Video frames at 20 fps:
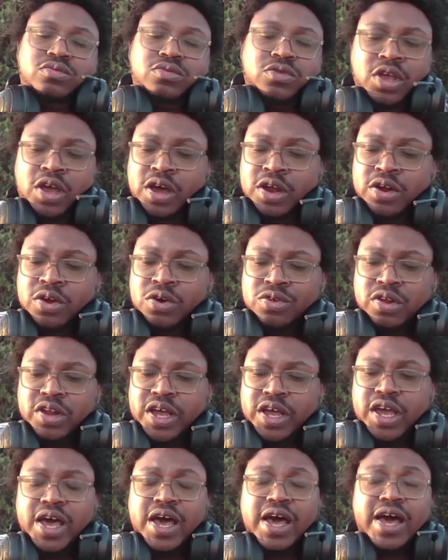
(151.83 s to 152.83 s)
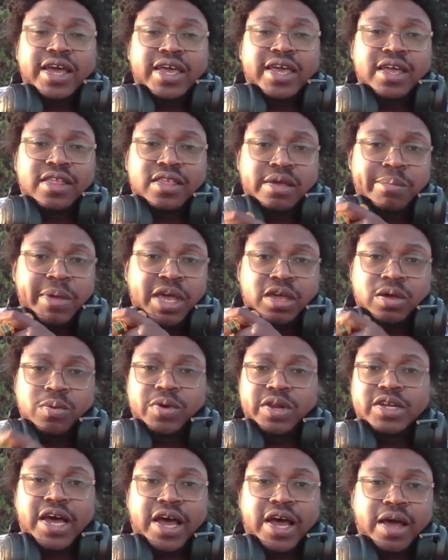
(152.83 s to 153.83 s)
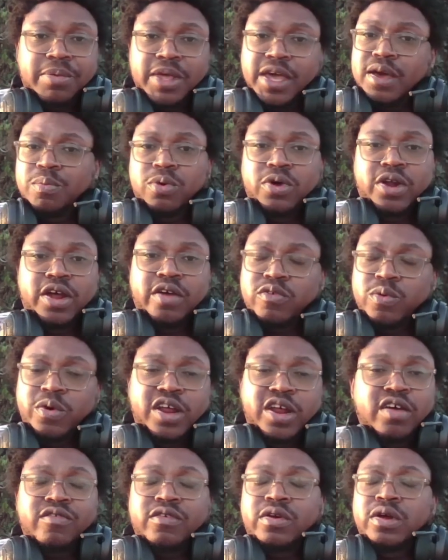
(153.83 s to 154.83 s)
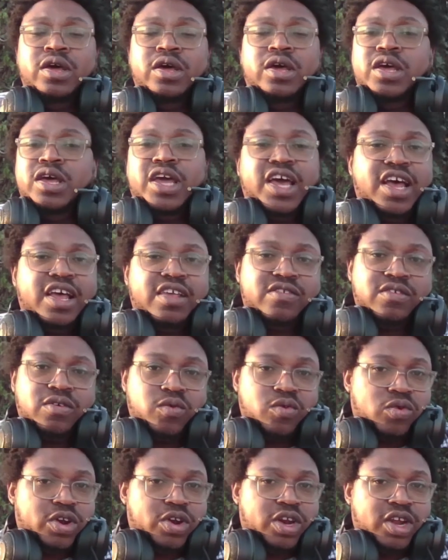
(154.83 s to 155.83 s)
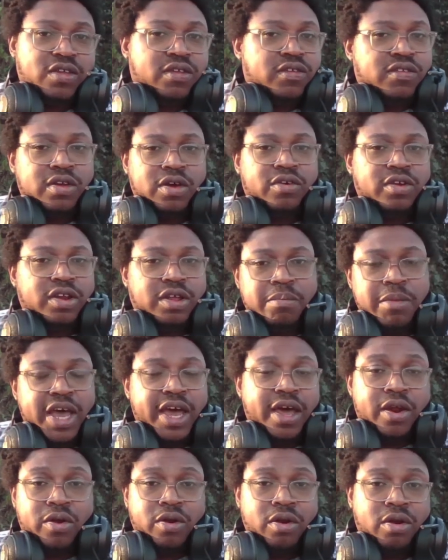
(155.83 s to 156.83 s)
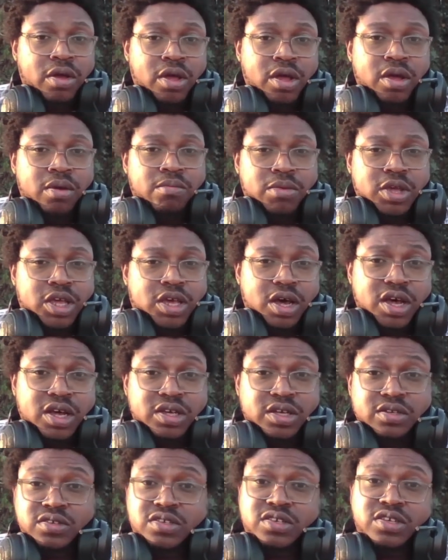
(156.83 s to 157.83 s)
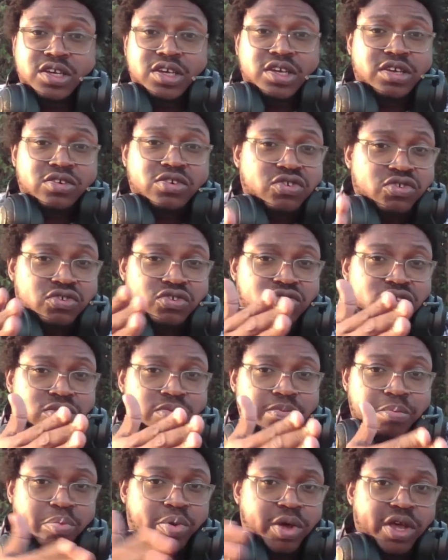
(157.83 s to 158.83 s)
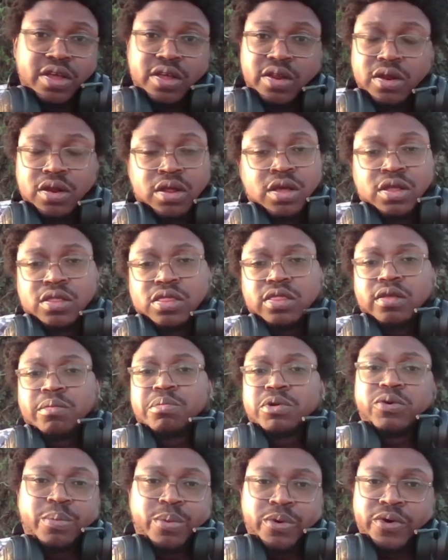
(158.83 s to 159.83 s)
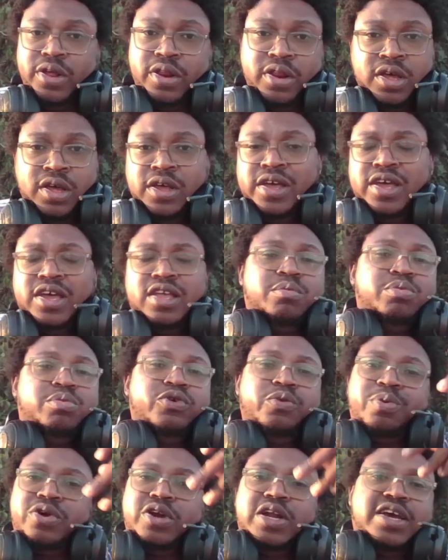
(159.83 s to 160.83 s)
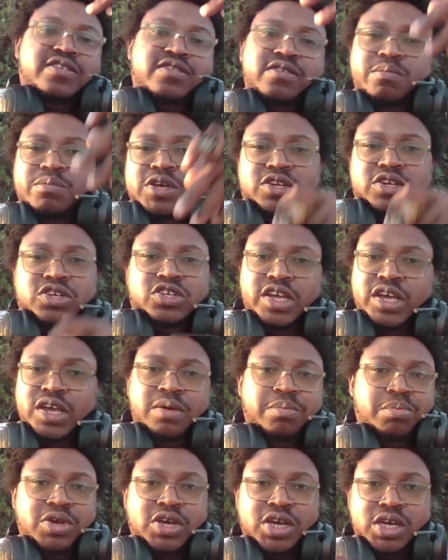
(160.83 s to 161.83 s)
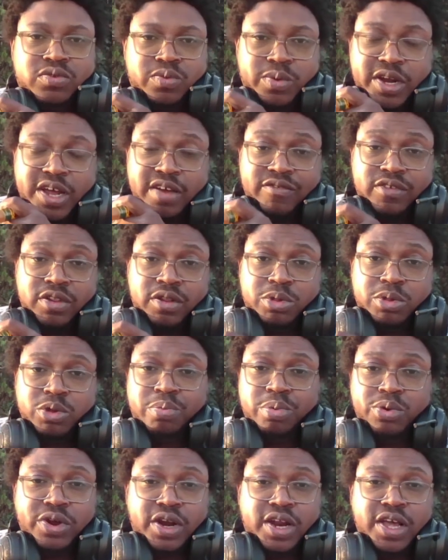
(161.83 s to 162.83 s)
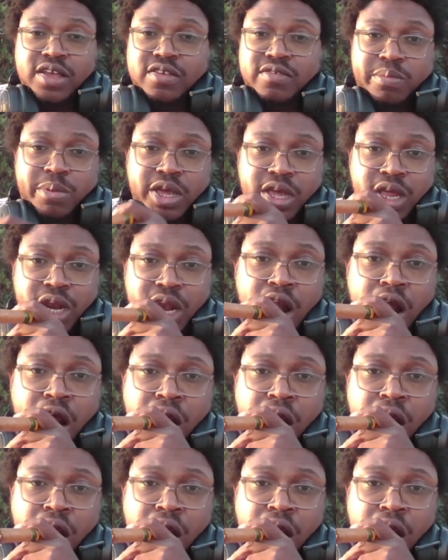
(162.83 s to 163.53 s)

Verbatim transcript: I know they're like, ah, can they make it with top cap, whatever, whatever. It hasn't necessarily mattered because here's been the blueprint. And the blueprint hasn't been champ picks, whatever. The blueprint has been